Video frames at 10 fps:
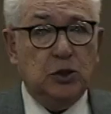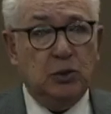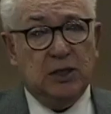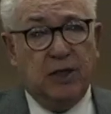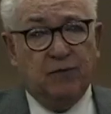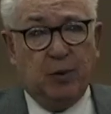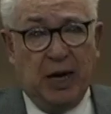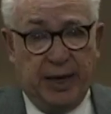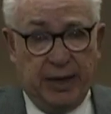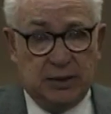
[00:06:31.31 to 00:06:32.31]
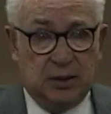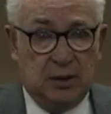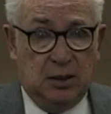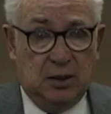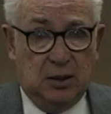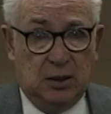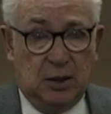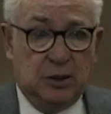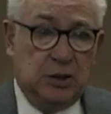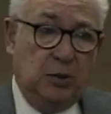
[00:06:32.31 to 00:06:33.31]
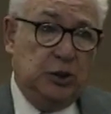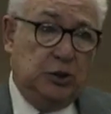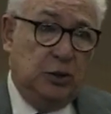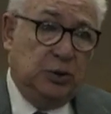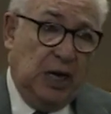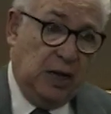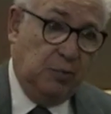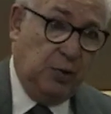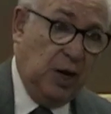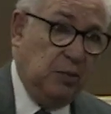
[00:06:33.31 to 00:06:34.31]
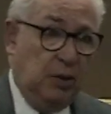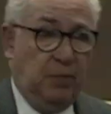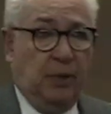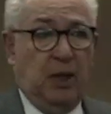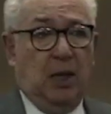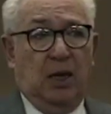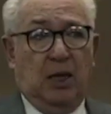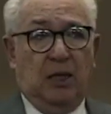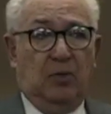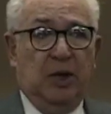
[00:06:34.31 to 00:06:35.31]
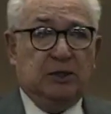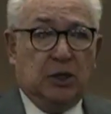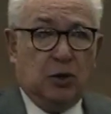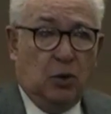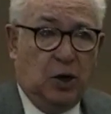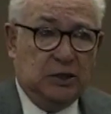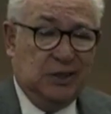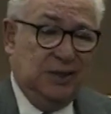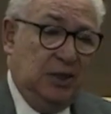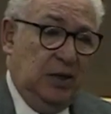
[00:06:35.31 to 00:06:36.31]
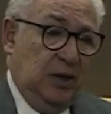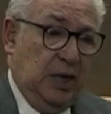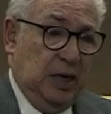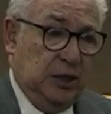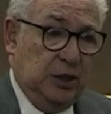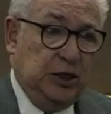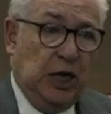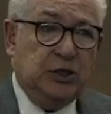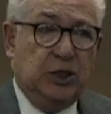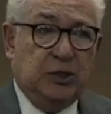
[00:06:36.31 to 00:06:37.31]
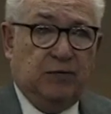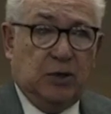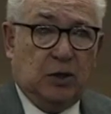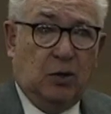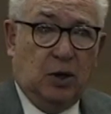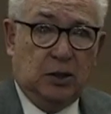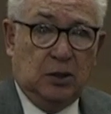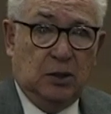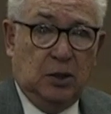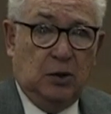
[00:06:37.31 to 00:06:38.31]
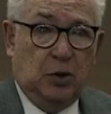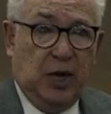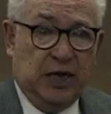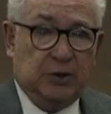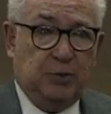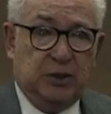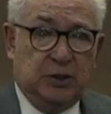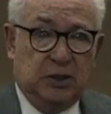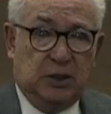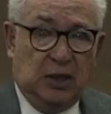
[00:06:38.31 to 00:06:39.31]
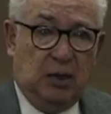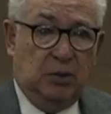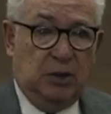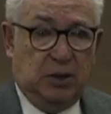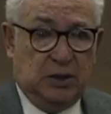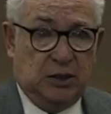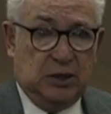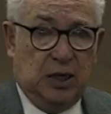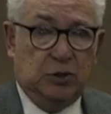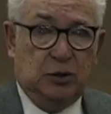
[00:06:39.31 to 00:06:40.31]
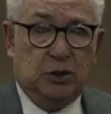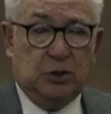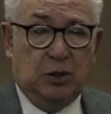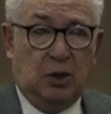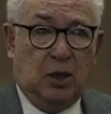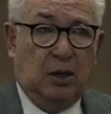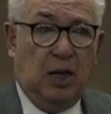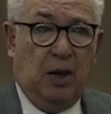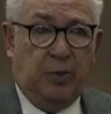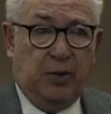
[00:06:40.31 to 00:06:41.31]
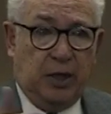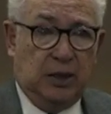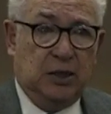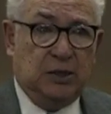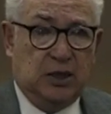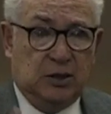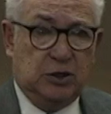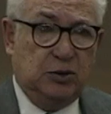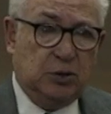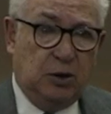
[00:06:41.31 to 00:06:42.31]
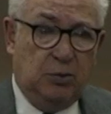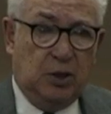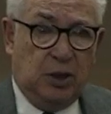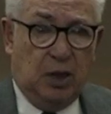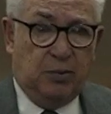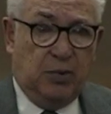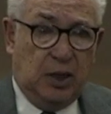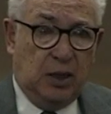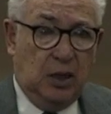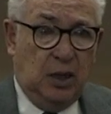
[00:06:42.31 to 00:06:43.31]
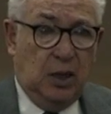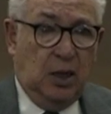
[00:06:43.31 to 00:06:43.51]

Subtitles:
Jews lived by it. So when Jews had a problem and they went to court and the judges of the court were experts in the Talmud, this is how Jewish law operated. This is how the Jewish community operated.